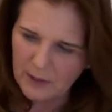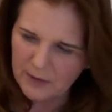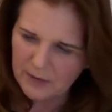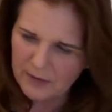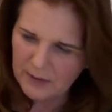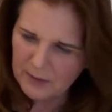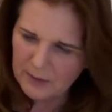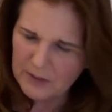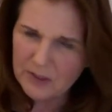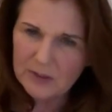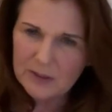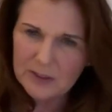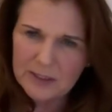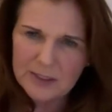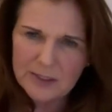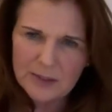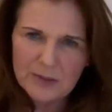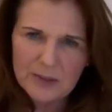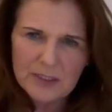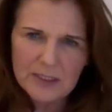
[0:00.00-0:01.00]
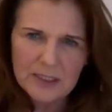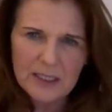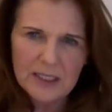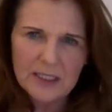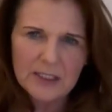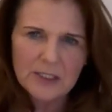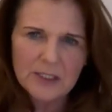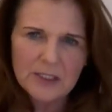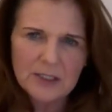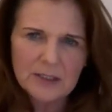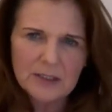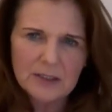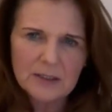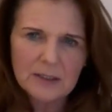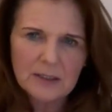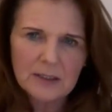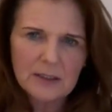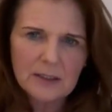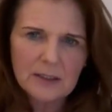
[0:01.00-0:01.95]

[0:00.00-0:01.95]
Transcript: I think it was on dissociation,